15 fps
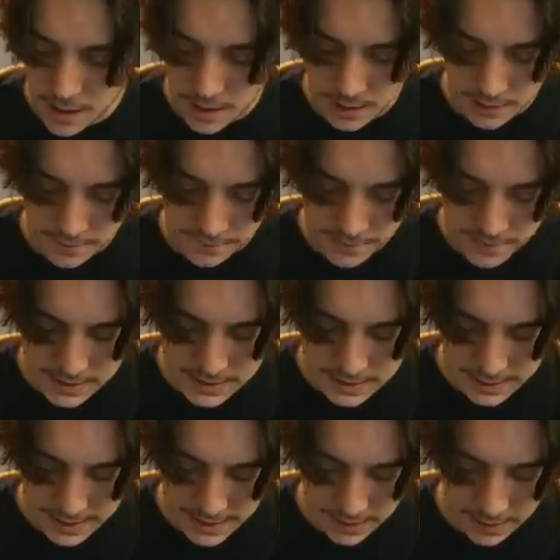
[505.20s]
All of these
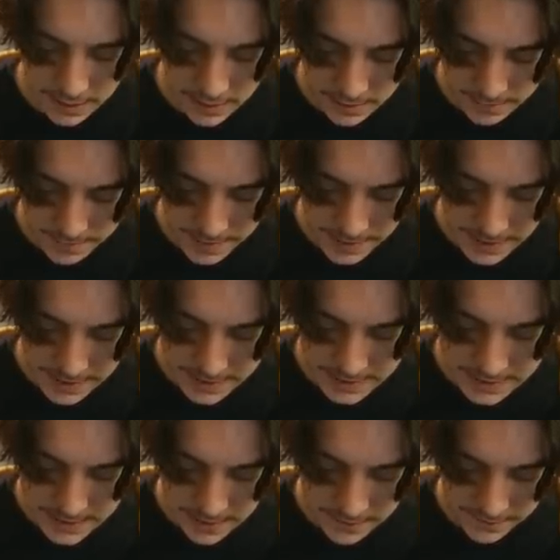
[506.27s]
later,
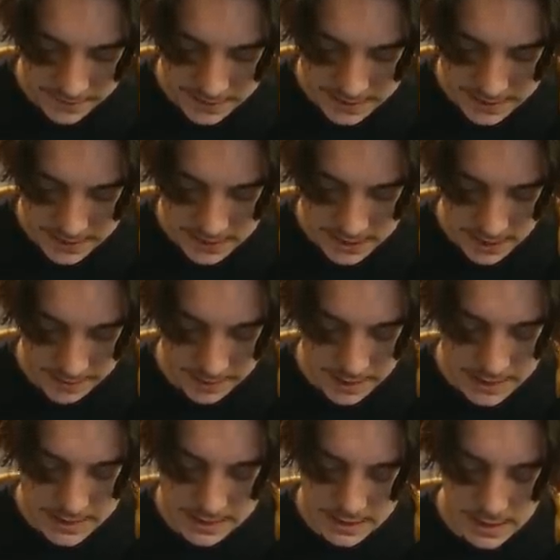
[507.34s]
because they're vintage, I'm
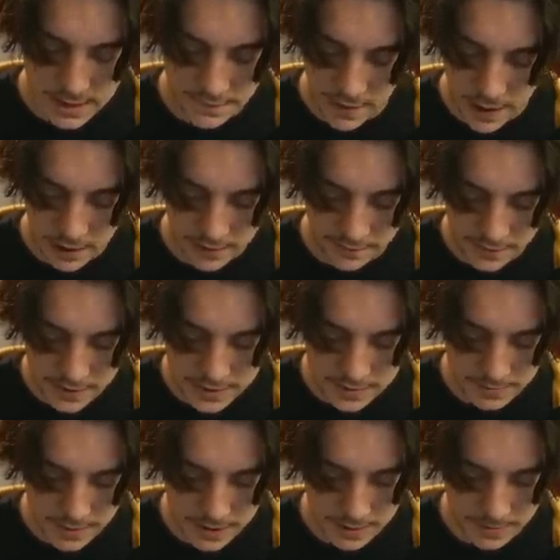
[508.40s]
going to sleeve all of these
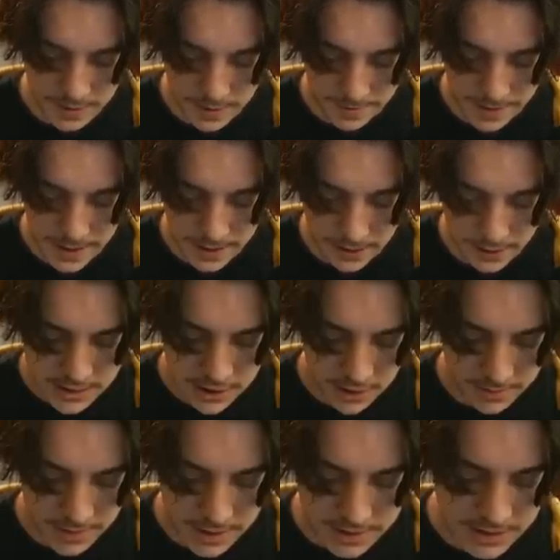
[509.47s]
and put them in a binder. So I'm
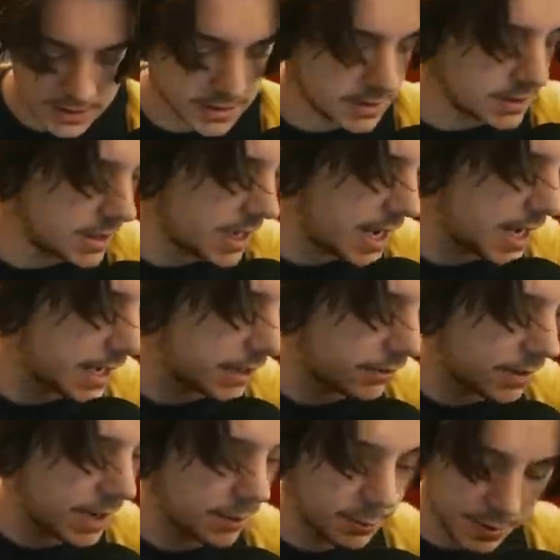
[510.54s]
not just hanging
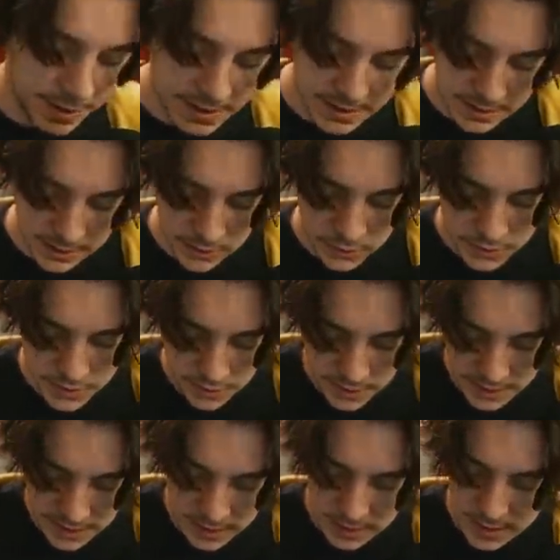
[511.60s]
around with these loose or
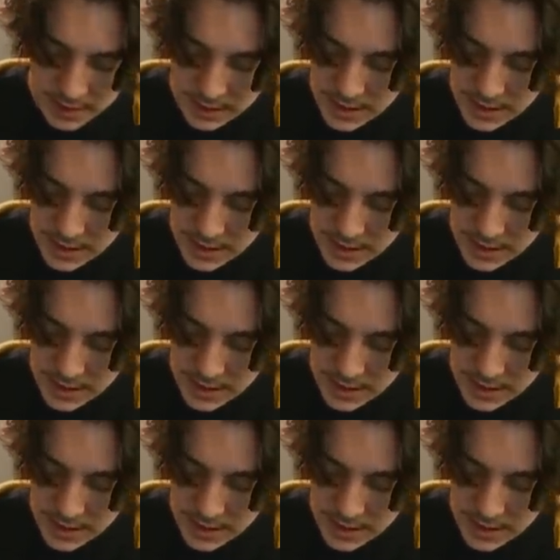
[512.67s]
anything like